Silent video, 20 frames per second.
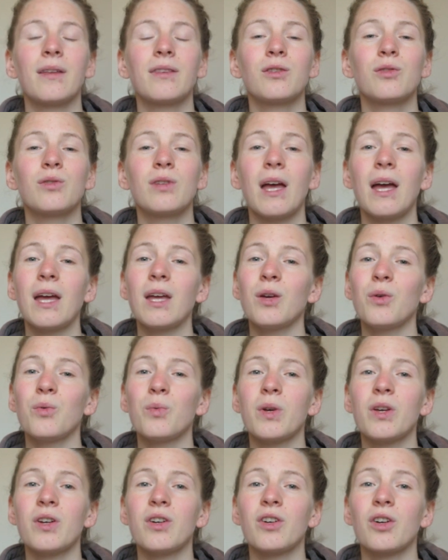today
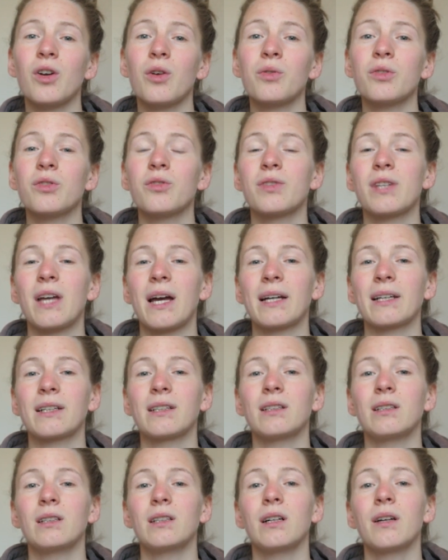we're going to
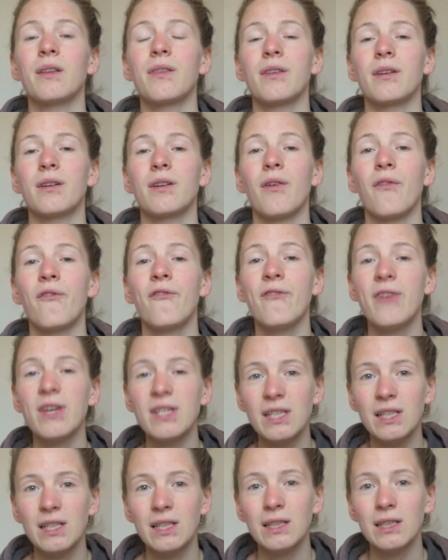tackle the
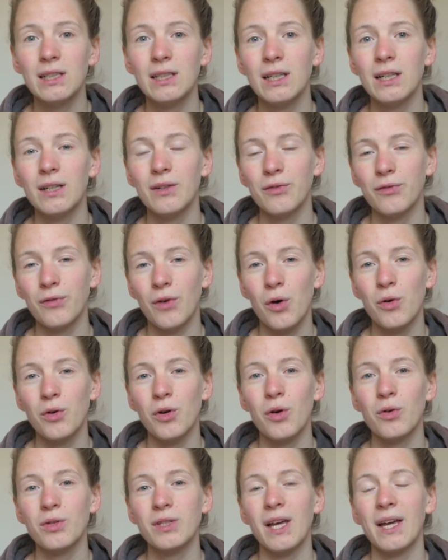physical
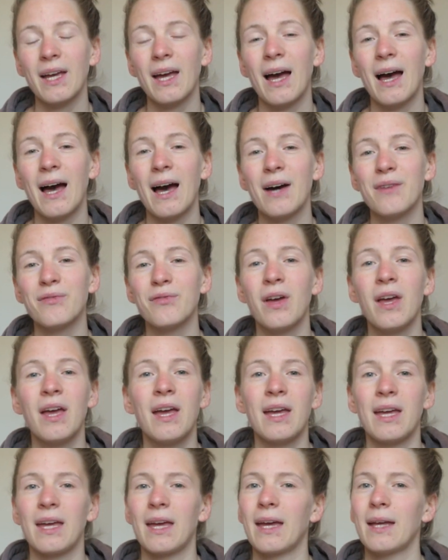photos I have,
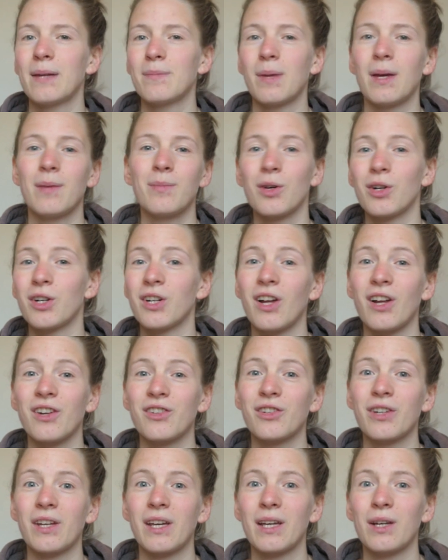and maybe on
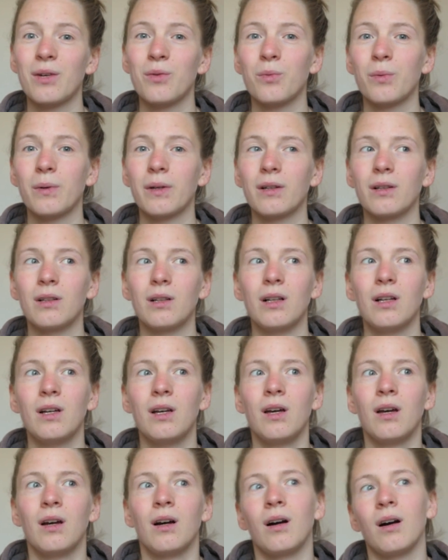another day we'll
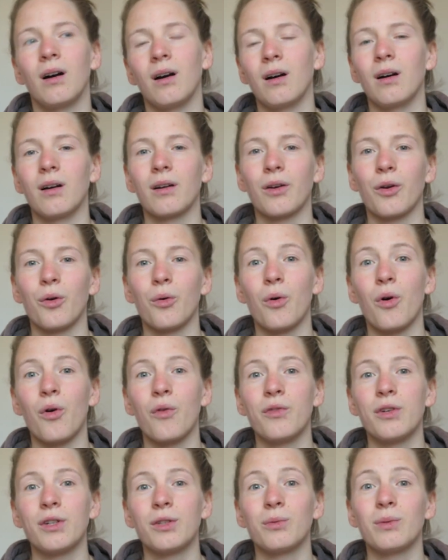go
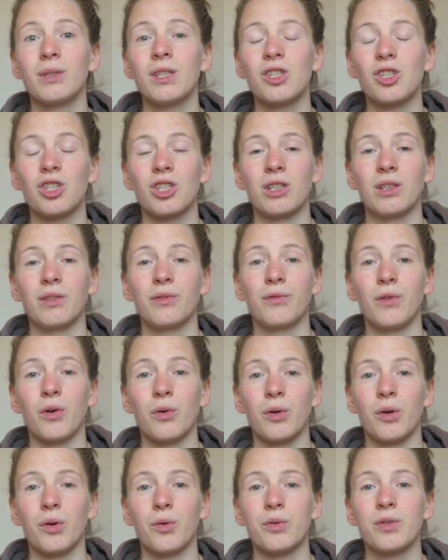over to digital
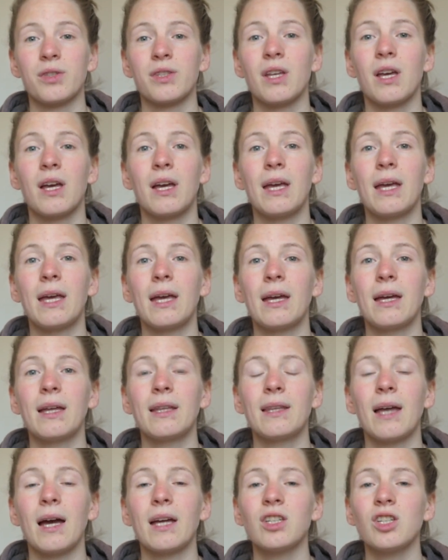photos.
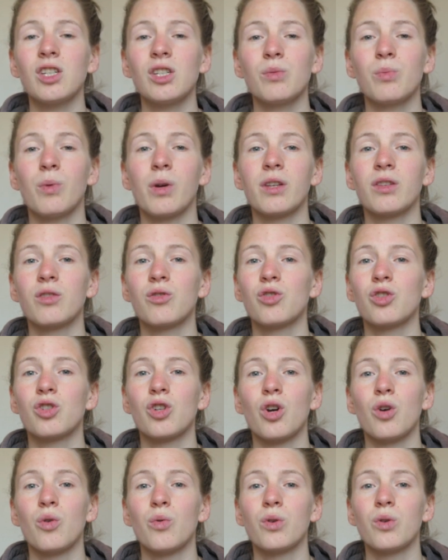And I just wanted to
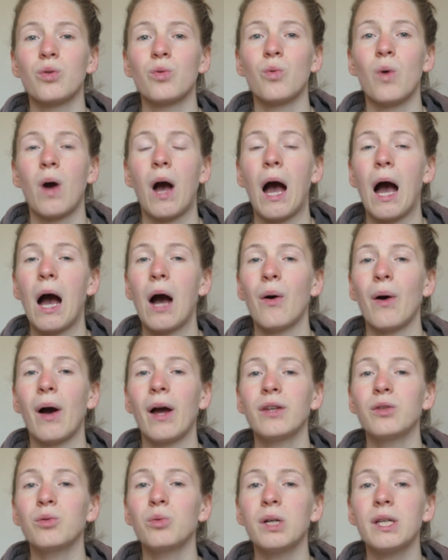show you how
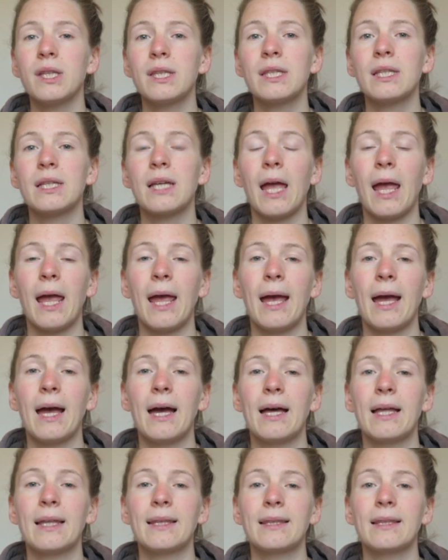I do it,
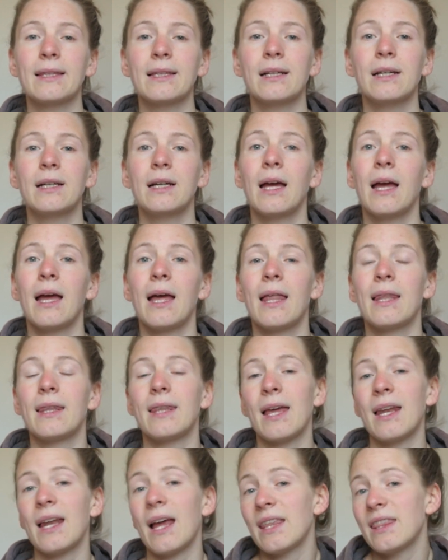and
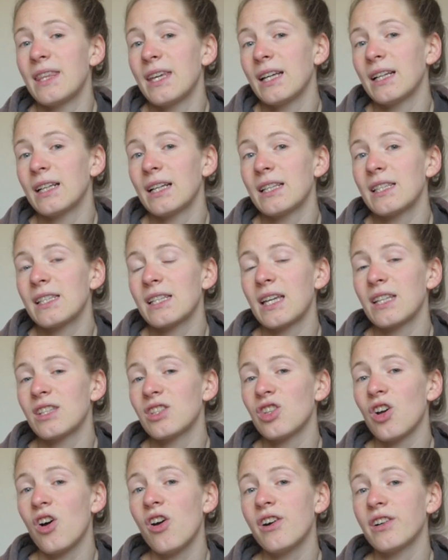then I think let's get
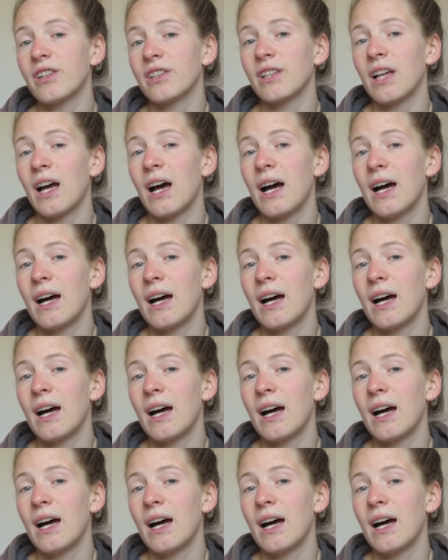started.